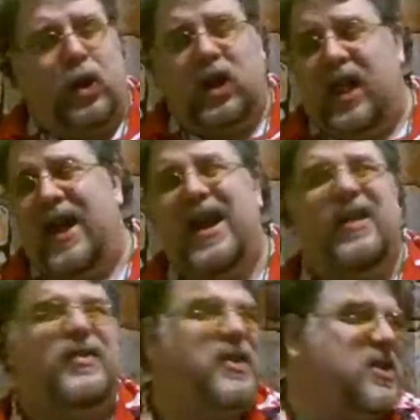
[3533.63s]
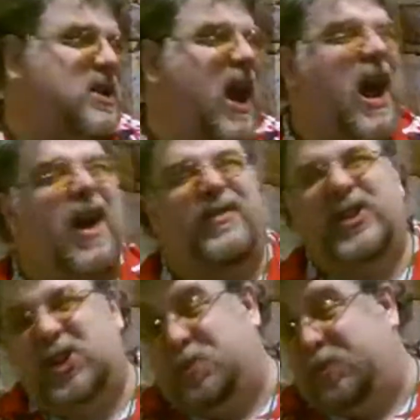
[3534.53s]
Glaive, staff,
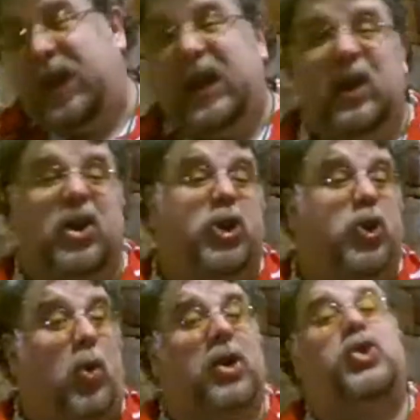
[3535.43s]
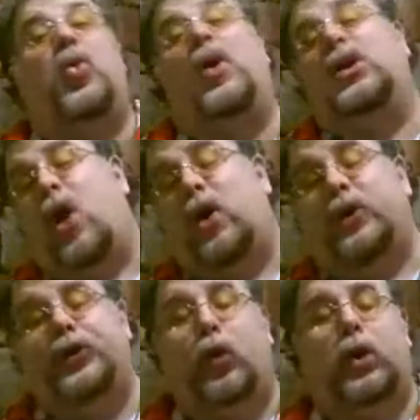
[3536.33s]
spear, short sword,
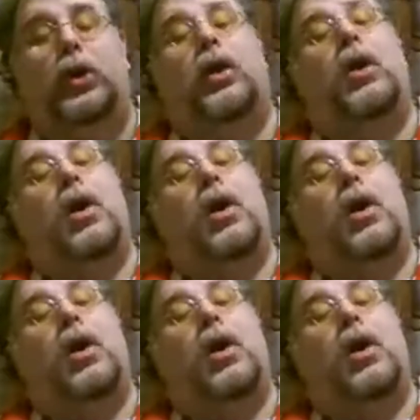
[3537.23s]
long sword.